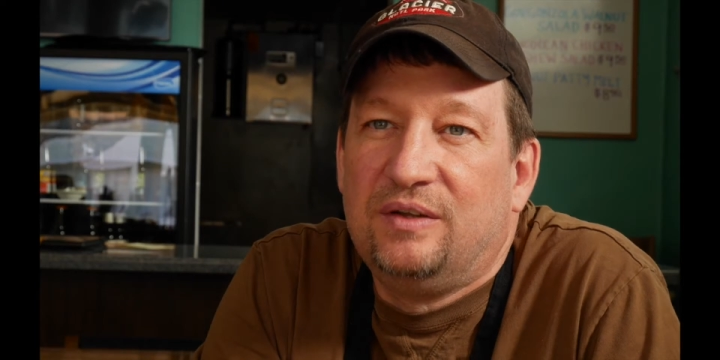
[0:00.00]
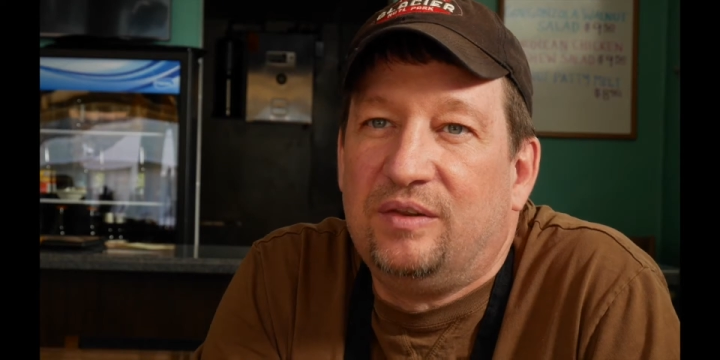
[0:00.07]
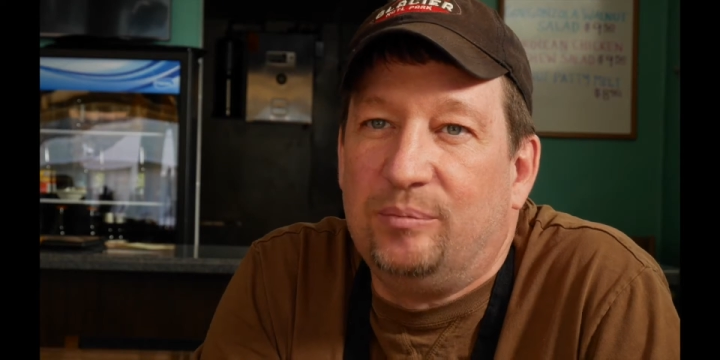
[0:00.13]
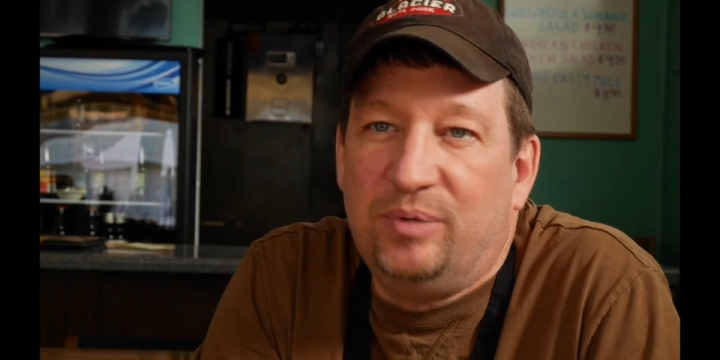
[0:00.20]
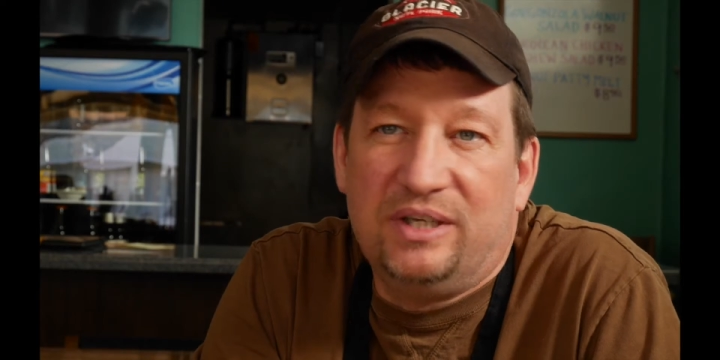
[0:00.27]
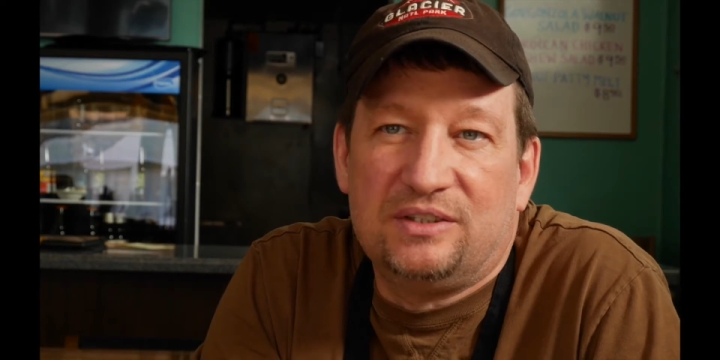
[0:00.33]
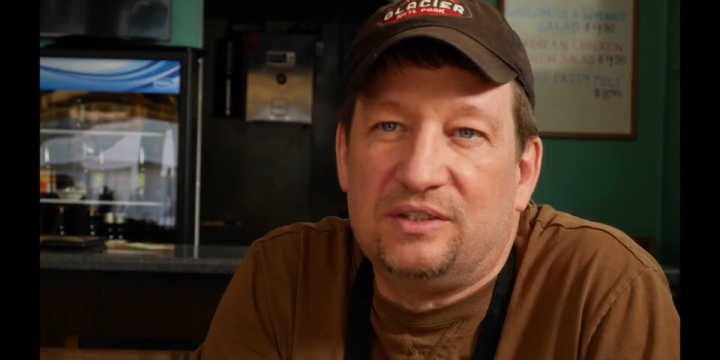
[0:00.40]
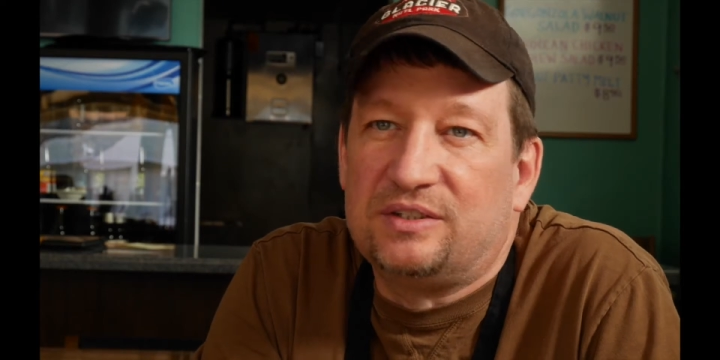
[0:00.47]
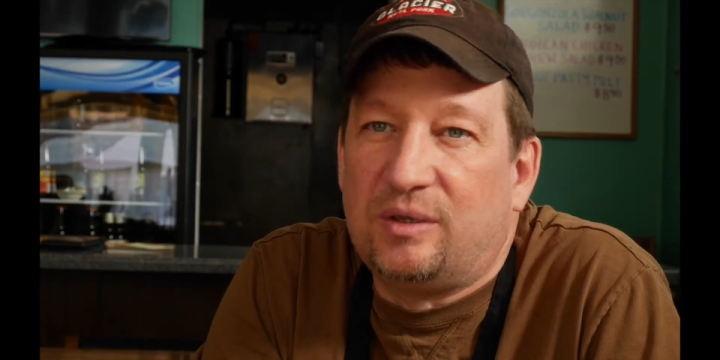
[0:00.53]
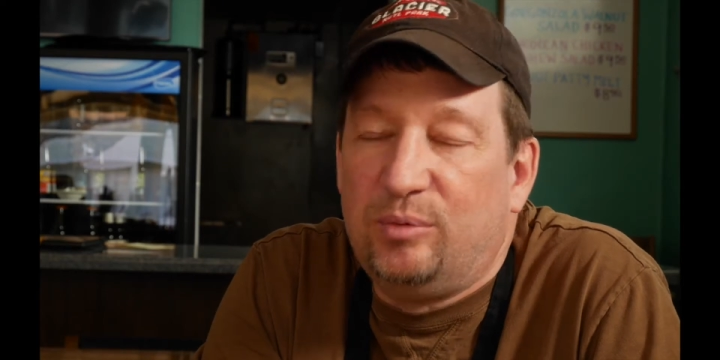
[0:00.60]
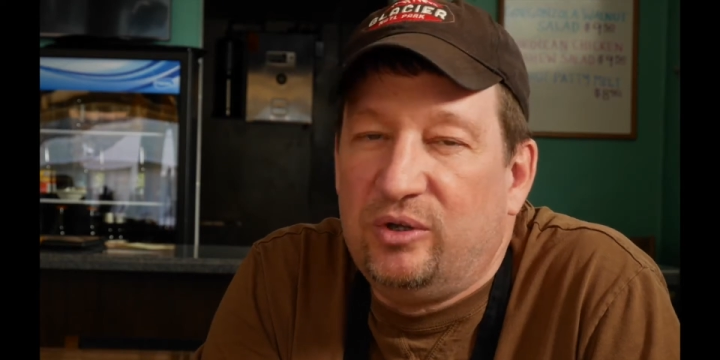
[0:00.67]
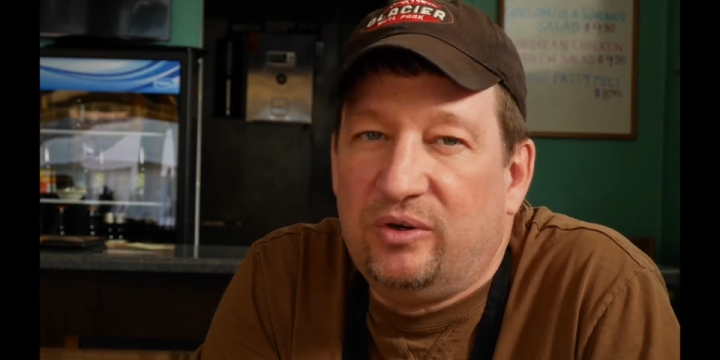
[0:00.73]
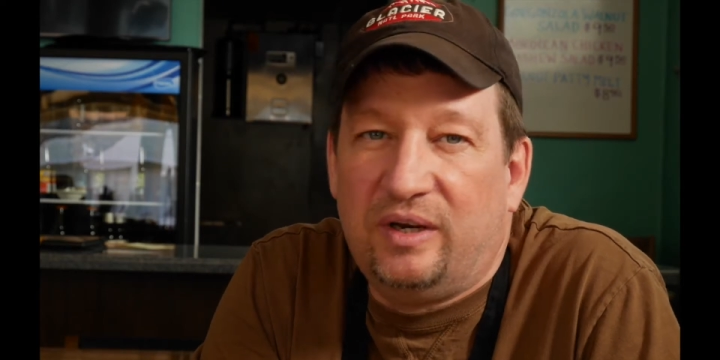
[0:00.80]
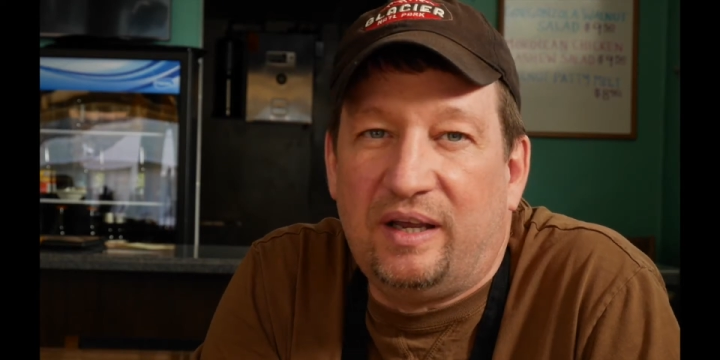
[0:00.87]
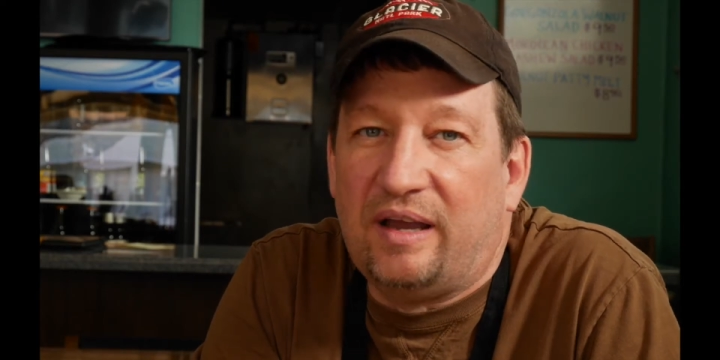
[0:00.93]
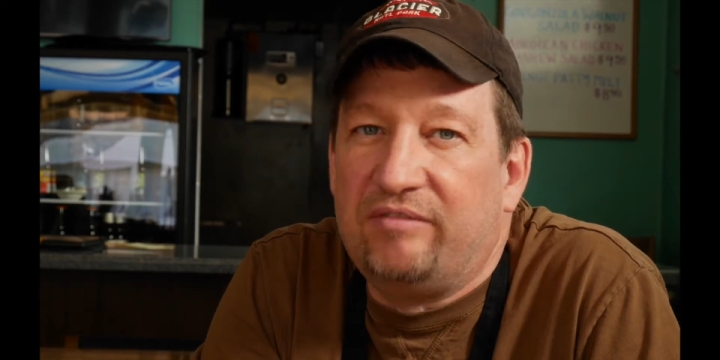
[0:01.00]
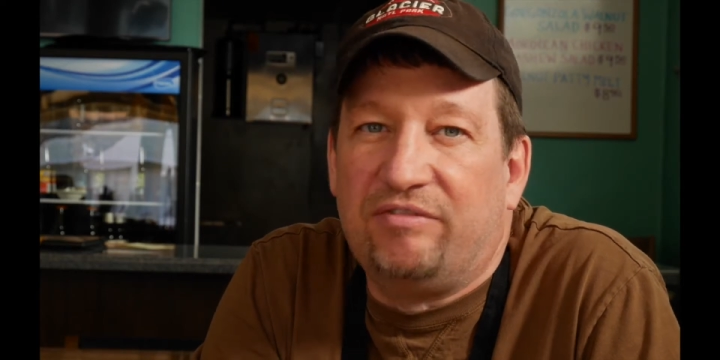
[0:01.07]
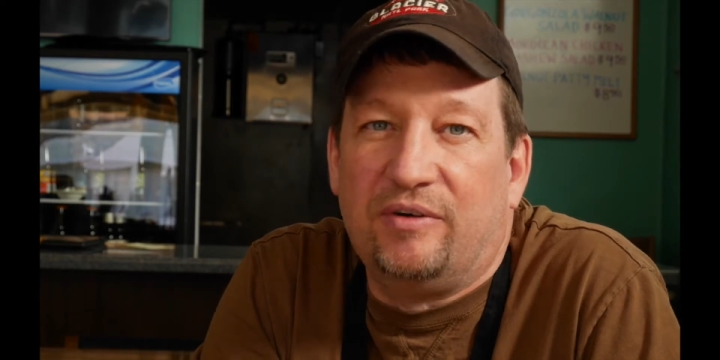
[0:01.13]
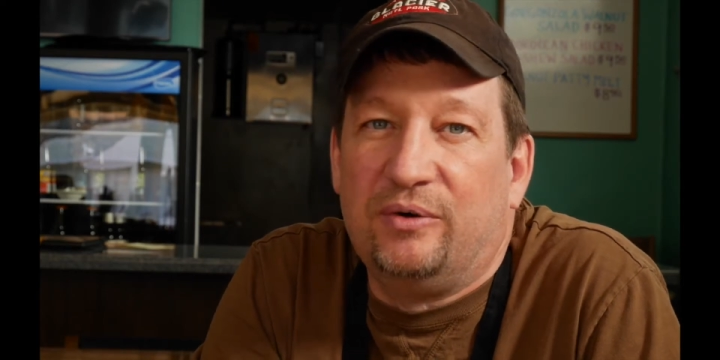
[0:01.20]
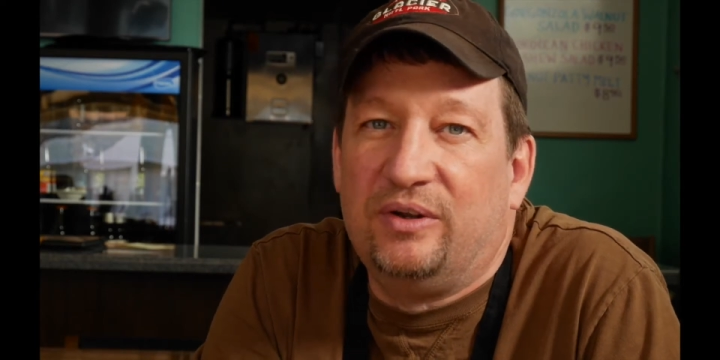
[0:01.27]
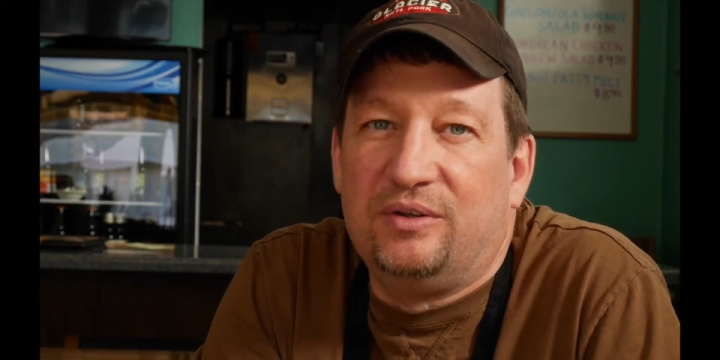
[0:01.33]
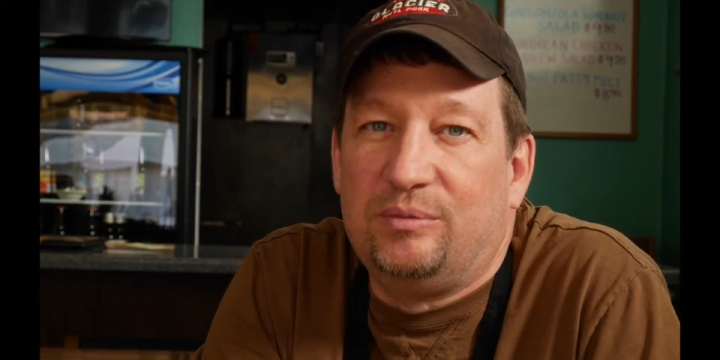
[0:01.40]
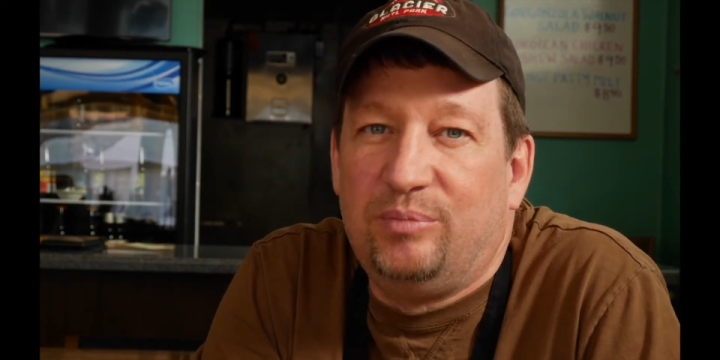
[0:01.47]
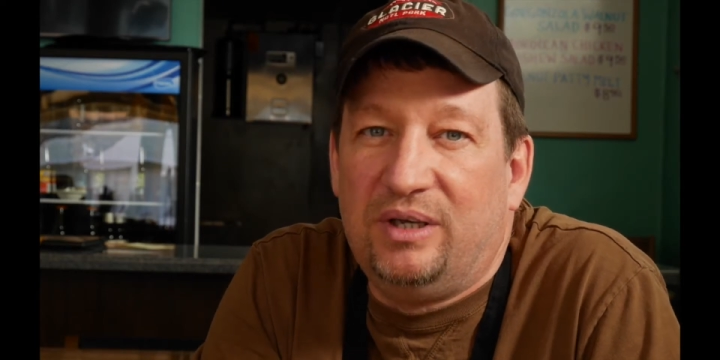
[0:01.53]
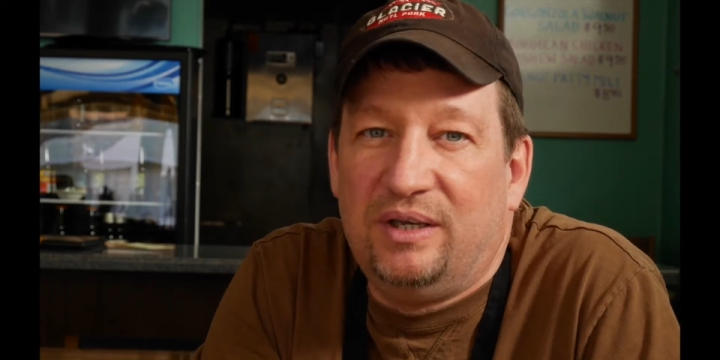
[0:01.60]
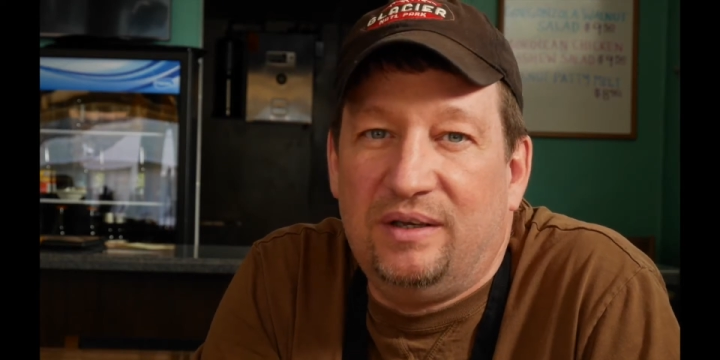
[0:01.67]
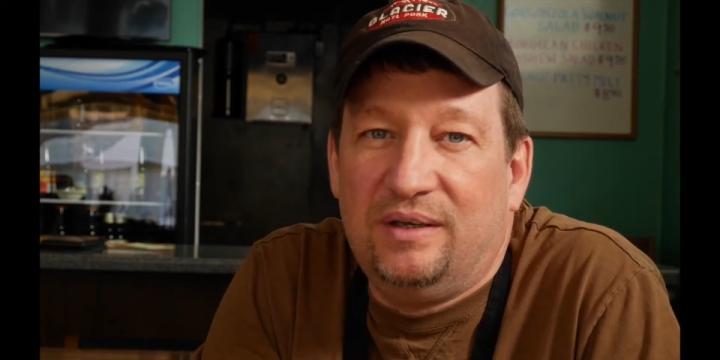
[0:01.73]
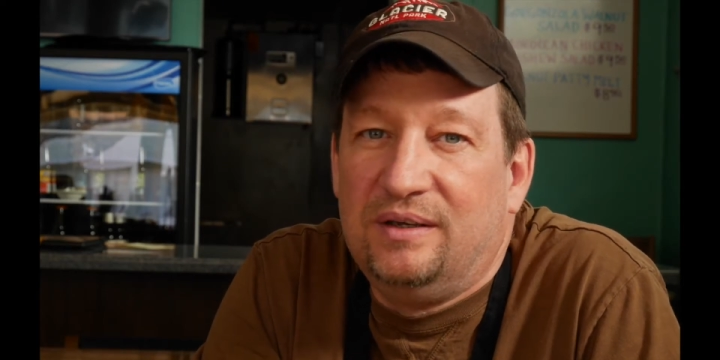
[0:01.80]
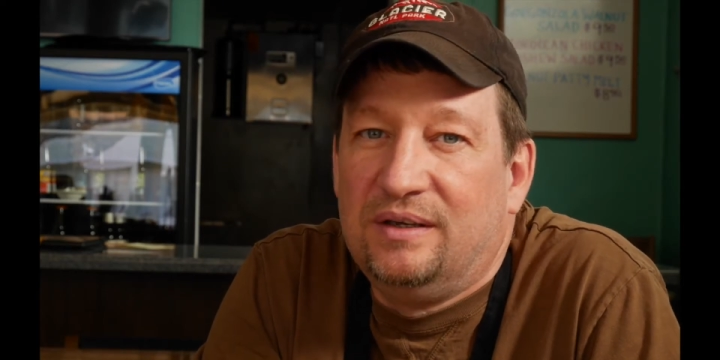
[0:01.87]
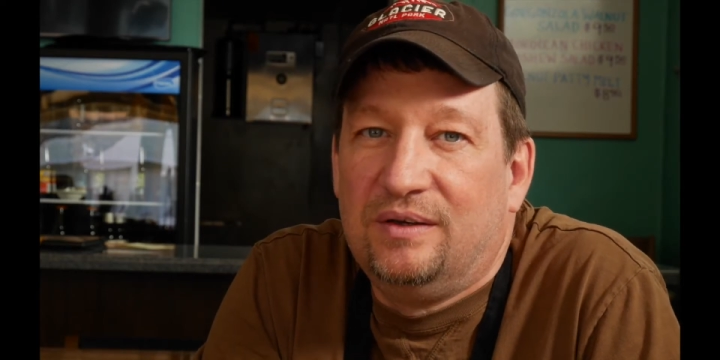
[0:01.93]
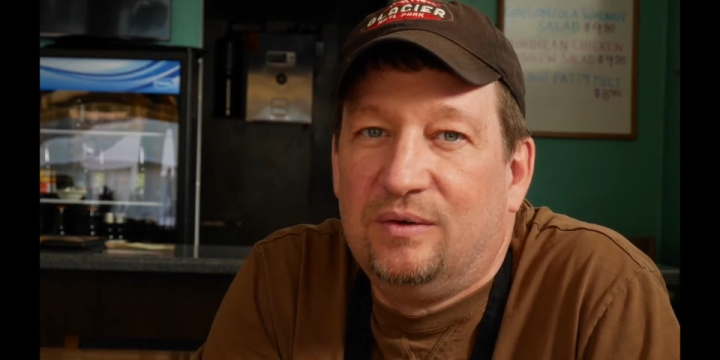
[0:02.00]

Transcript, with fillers: the business community, I've found it to be